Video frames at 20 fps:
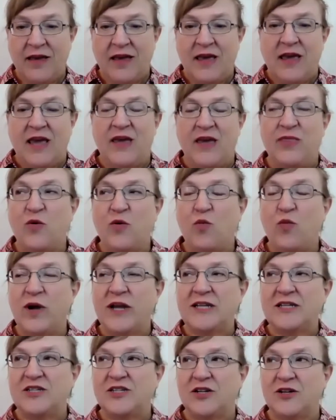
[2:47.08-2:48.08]
In the
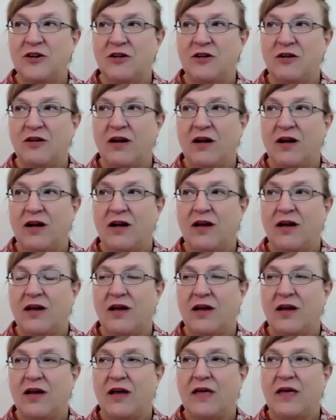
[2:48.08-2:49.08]
winter,
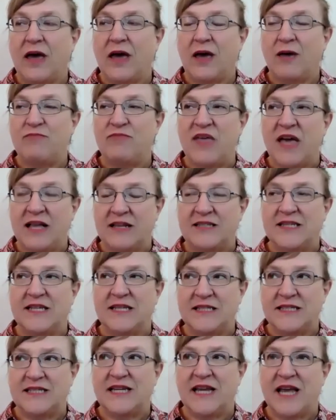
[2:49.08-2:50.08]
that
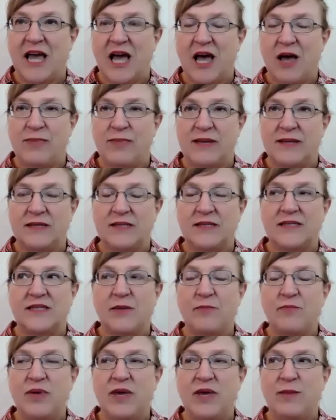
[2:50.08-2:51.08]
tends to happen.
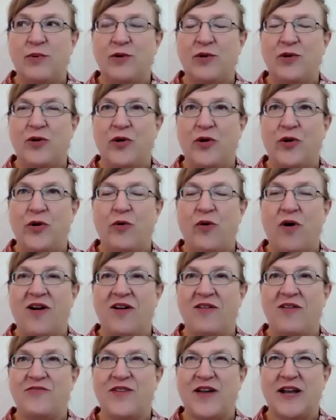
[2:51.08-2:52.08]
Some people who
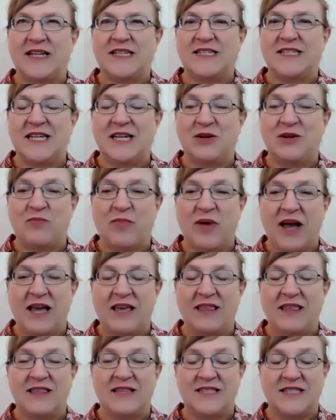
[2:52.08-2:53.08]
are affected
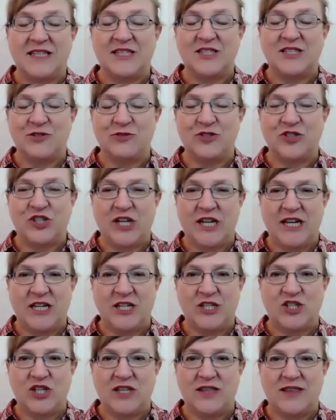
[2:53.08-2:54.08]
by the seasonal
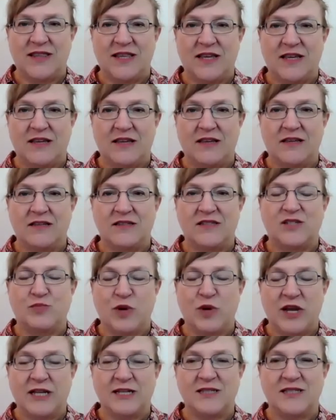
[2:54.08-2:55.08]
change in the
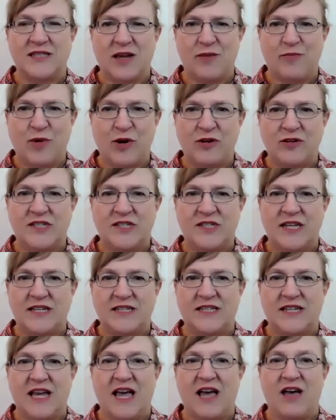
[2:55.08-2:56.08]
spring and summer tend
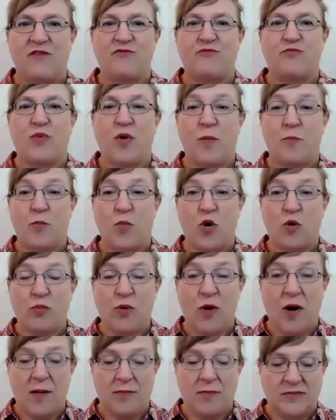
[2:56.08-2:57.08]
to have more
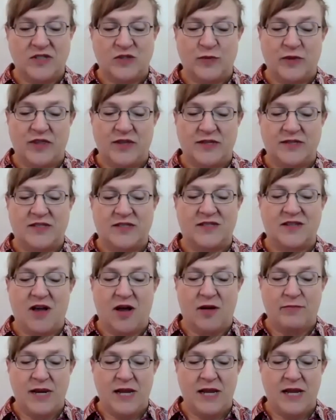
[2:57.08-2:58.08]
problems with
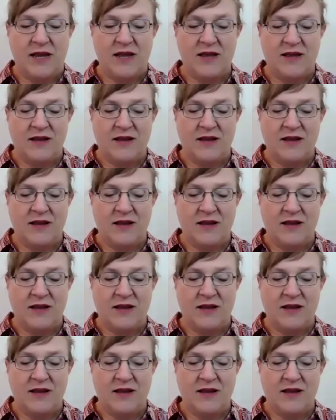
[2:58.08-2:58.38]
insomnia.